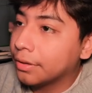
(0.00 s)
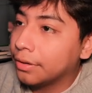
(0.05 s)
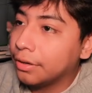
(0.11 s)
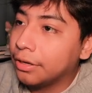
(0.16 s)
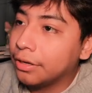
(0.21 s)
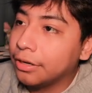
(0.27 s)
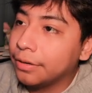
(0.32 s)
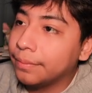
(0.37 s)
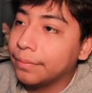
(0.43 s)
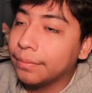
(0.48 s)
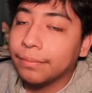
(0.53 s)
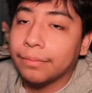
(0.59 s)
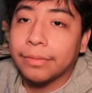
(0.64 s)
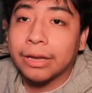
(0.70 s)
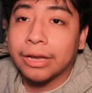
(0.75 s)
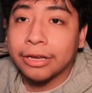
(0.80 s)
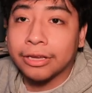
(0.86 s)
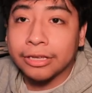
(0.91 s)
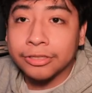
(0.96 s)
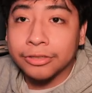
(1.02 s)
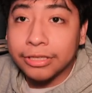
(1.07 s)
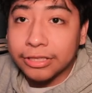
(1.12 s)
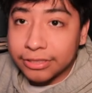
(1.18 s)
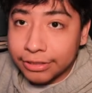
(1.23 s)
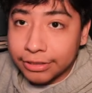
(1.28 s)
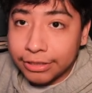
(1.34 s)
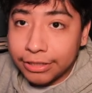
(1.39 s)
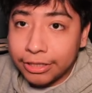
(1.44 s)
I guess you
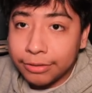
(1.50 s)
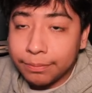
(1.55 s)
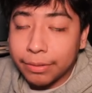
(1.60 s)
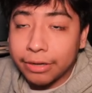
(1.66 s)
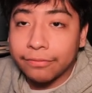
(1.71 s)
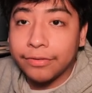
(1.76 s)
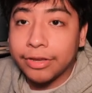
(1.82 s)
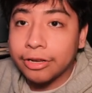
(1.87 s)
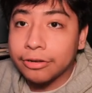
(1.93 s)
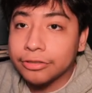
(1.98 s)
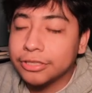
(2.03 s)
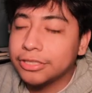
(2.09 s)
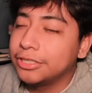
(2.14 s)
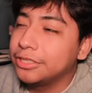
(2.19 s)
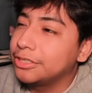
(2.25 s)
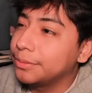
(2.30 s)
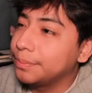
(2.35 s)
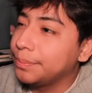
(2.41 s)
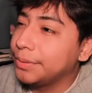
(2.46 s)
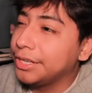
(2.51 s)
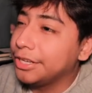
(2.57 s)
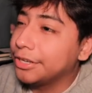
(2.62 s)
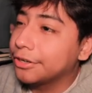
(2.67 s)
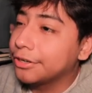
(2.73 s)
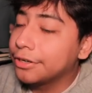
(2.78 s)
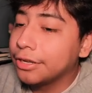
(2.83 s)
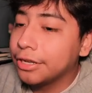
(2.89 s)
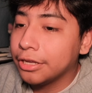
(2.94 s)
can see my video just
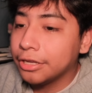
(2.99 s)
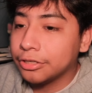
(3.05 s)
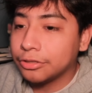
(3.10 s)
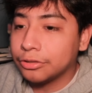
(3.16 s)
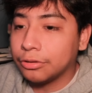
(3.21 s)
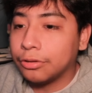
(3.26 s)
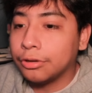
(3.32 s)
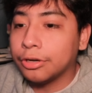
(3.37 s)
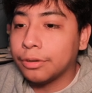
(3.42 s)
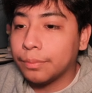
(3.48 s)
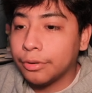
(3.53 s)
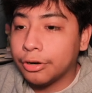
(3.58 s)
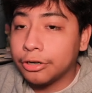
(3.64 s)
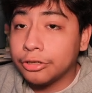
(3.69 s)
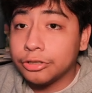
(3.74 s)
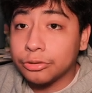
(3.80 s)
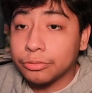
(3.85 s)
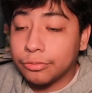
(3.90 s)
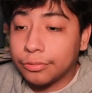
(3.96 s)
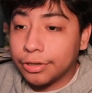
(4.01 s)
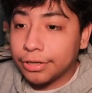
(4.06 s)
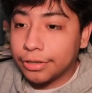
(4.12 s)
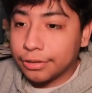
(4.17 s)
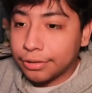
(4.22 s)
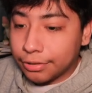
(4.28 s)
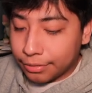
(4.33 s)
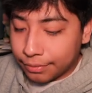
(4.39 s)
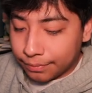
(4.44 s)
disappeared. So on the merge
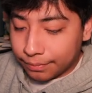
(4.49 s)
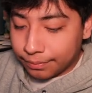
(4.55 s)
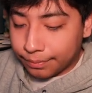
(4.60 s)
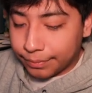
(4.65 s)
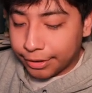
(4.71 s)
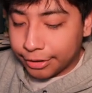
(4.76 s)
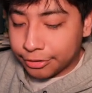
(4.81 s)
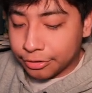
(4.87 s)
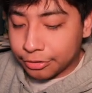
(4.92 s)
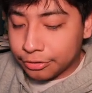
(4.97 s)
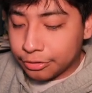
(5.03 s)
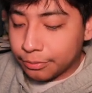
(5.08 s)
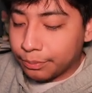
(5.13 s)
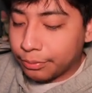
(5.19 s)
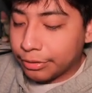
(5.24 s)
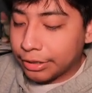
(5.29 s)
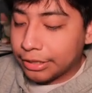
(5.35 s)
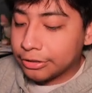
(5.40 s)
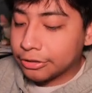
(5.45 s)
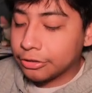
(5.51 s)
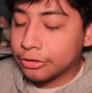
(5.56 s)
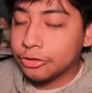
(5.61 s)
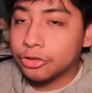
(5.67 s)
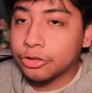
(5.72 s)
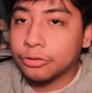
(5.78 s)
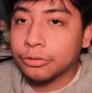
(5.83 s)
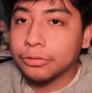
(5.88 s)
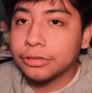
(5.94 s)
1, make sure to press
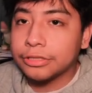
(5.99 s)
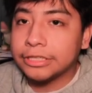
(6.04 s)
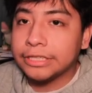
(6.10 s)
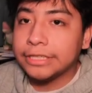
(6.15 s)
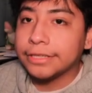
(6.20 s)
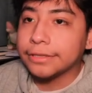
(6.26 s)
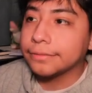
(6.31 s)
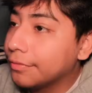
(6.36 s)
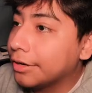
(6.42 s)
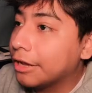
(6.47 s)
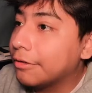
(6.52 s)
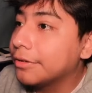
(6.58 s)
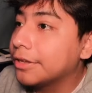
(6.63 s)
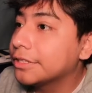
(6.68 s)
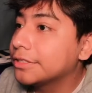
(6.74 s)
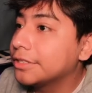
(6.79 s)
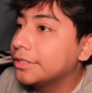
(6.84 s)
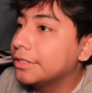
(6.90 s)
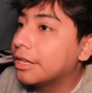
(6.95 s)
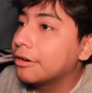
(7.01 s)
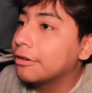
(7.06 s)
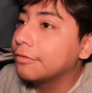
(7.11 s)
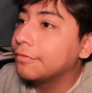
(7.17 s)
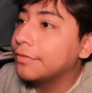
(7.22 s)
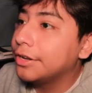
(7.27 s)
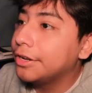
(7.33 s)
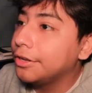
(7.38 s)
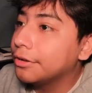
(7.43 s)
Ctrl T. Now we can see that our
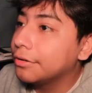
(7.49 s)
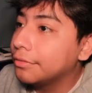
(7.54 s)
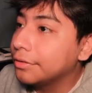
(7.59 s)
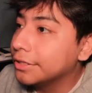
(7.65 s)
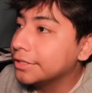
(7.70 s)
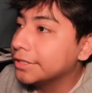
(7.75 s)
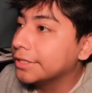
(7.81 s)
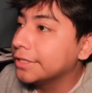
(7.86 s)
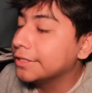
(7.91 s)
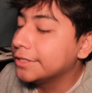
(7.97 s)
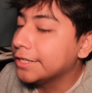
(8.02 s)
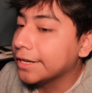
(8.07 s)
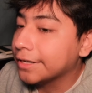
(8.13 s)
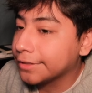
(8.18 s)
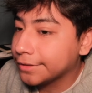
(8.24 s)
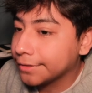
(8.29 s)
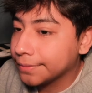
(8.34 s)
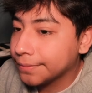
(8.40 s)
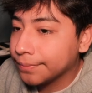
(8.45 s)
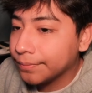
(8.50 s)
video is in the text.